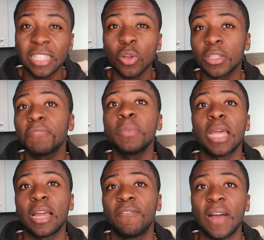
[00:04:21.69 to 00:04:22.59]
he not given me
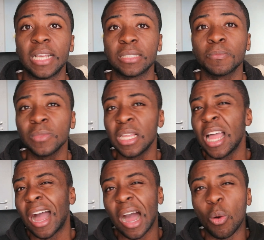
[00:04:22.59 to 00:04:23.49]
that advice,
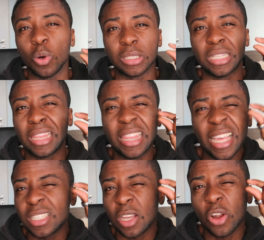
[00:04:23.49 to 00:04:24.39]
I was
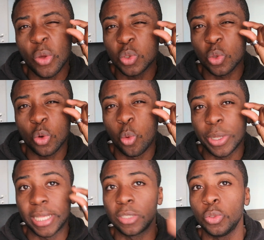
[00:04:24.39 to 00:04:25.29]
this close to
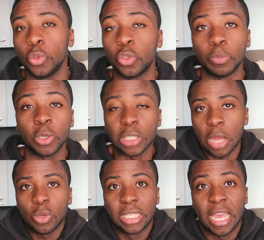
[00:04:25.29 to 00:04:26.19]
quitting YouTube because I
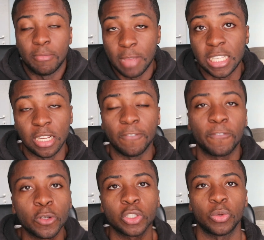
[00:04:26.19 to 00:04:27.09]
was getting basically
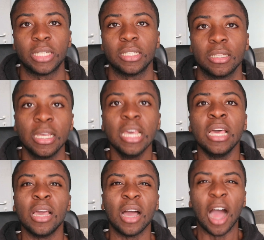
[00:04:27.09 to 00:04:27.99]
frustrated.
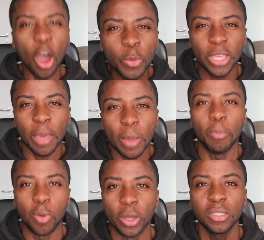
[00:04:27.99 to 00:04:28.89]
I hope you get my
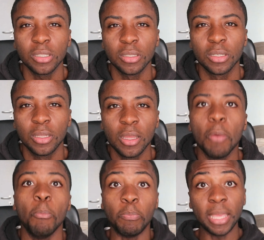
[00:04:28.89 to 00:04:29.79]
point.
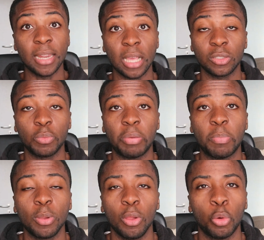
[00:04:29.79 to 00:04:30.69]
Be nice to
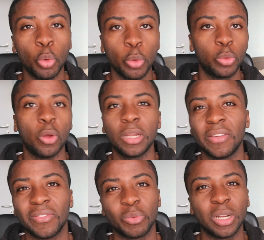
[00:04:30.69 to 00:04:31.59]
people who you don't
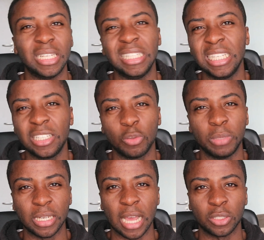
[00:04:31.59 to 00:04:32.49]
even really need to
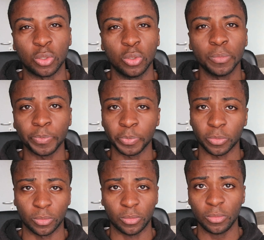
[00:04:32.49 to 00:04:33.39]
be nice to,
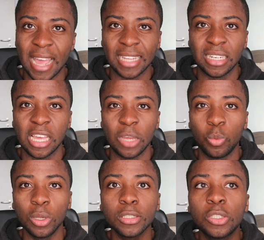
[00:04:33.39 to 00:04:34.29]
and it
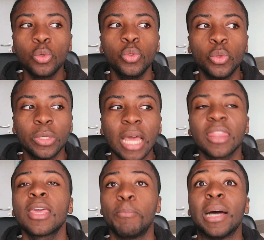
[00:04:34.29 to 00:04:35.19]
will do you
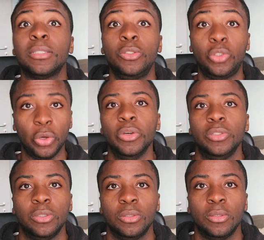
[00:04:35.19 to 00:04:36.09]
nothing but
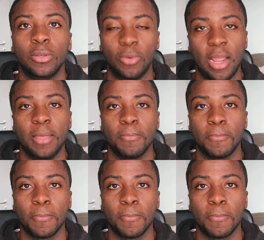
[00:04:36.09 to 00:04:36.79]
good, right?